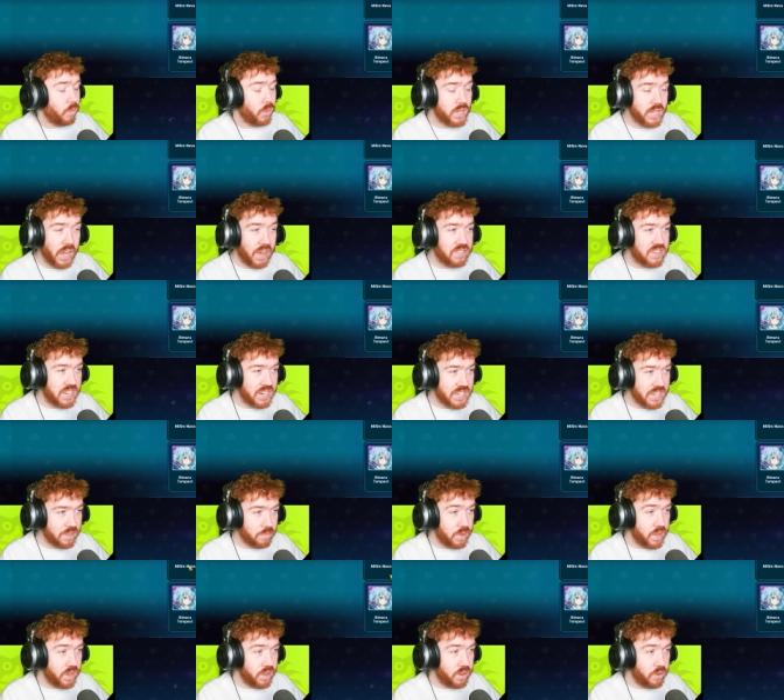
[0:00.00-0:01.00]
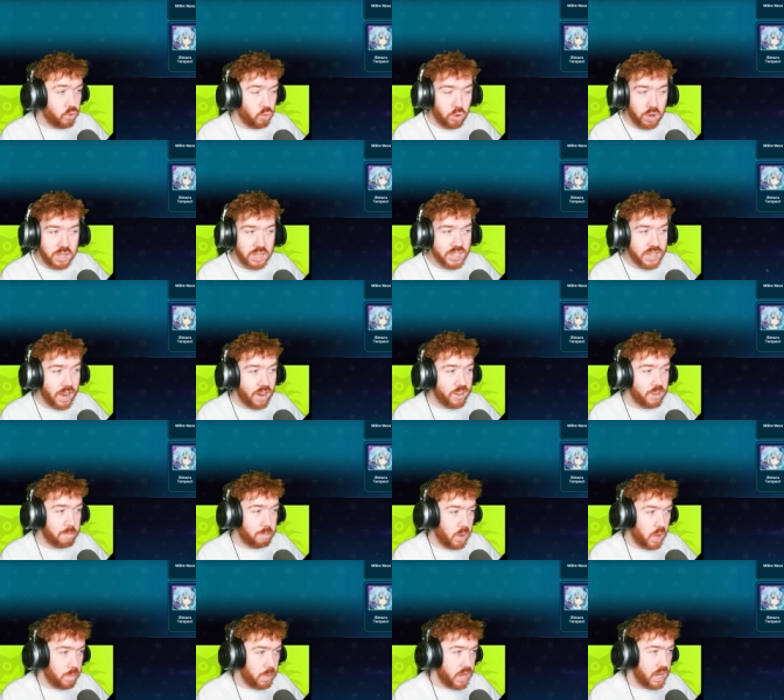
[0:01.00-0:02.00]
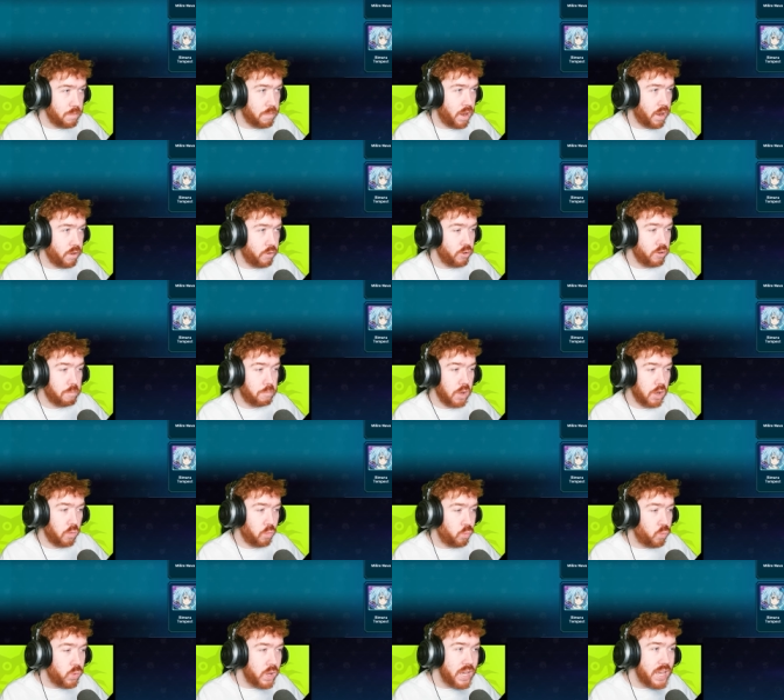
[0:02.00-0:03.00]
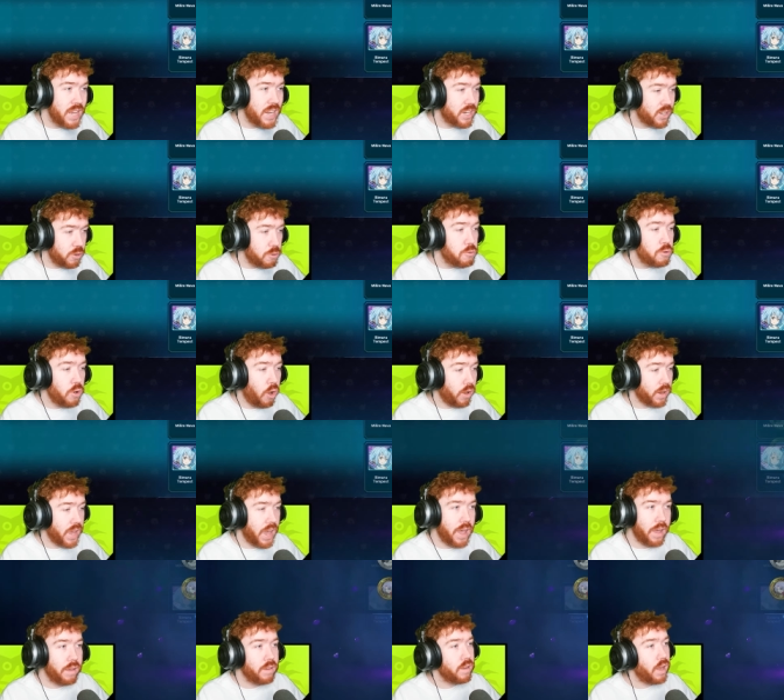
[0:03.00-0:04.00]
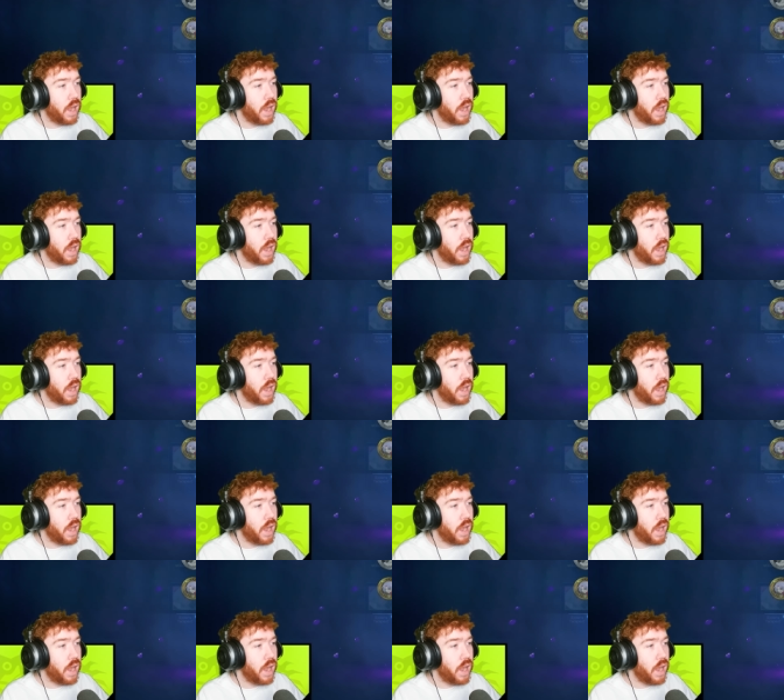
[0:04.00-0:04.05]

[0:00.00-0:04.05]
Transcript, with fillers: Once again, I have 6 All of these characters but Benimaru, but we do not care.